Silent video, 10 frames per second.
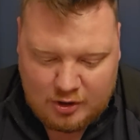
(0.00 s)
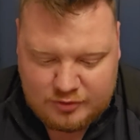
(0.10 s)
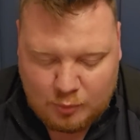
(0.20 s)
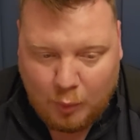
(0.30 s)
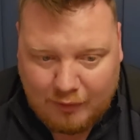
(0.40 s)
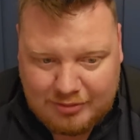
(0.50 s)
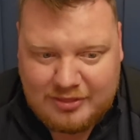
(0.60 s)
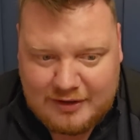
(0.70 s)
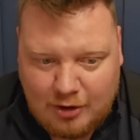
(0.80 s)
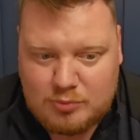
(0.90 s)
The one
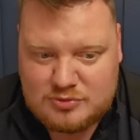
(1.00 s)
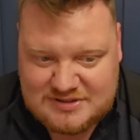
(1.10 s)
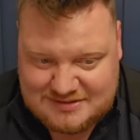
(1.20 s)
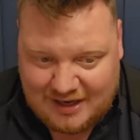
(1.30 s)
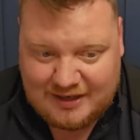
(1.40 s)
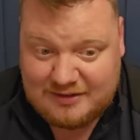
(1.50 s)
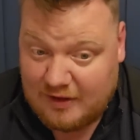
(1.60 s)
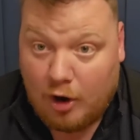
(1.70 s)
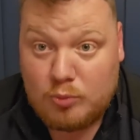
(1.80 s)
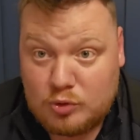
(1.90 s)
thing I would say
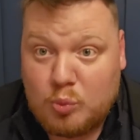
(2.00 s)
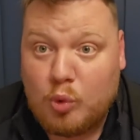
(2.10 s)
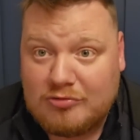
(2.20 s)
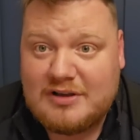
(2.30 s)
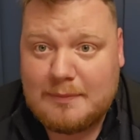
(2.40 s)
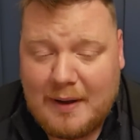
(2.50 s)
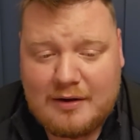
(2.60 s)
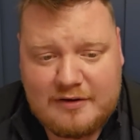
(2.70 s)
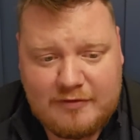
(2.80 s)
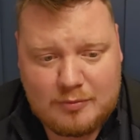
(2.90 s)
that I would worry
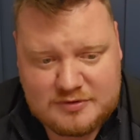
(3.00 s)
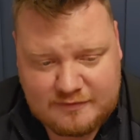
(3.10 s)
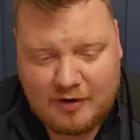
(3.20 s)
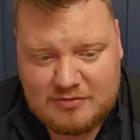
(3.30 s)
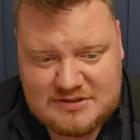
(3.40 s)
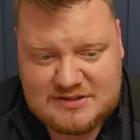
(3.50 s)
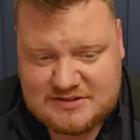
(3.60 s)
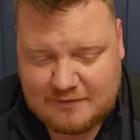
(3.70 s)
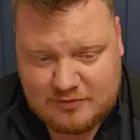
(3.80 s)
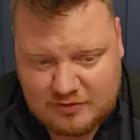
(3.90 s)
about if I was Forest
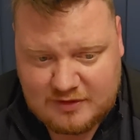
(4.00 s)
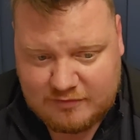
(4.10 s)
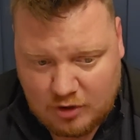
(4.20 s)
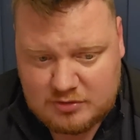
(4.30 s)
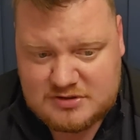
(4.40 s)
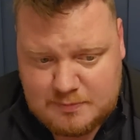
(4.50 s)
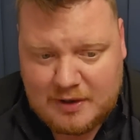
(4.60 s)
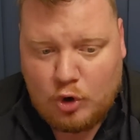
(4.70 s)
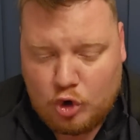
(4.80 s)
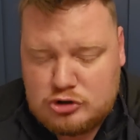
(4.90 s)
is they've gone and
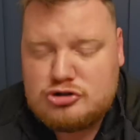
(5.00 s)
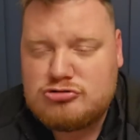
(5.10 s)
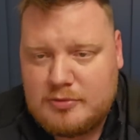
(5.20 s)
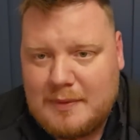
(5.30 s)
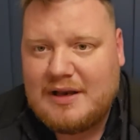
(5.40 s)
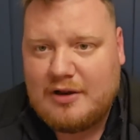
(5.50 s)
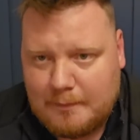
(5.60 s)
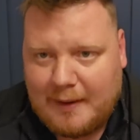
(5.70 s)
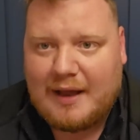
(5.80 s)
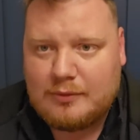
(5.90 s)
spent £100
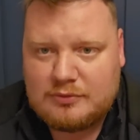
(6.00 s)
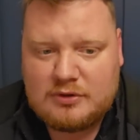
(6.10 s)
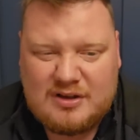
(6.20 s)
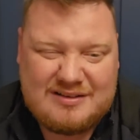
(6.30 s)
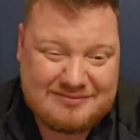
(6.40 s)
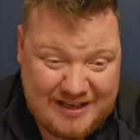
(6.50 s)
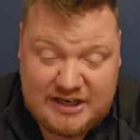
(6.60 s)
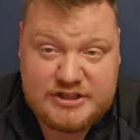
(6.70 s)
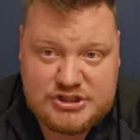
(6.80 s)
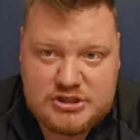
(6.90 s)
million
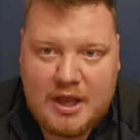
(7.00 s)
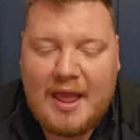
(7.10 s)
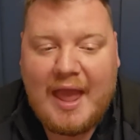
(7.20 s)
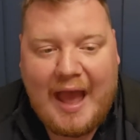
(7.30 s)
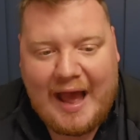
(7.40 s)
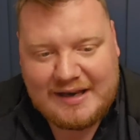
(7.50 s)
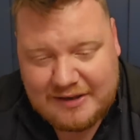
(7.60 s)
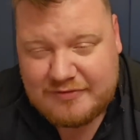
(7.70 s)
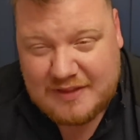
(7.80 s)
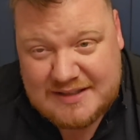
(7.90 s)
ish, and
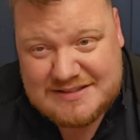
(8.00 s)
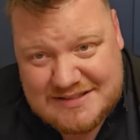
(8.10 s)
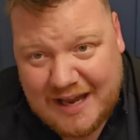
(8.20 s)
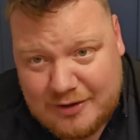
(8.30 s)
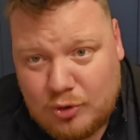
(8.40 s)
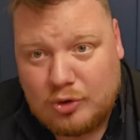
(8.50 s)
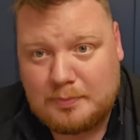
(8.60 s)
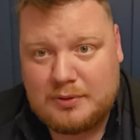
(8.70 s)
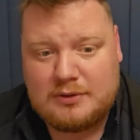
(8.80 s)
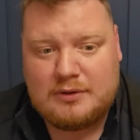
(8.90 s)
if they stay up,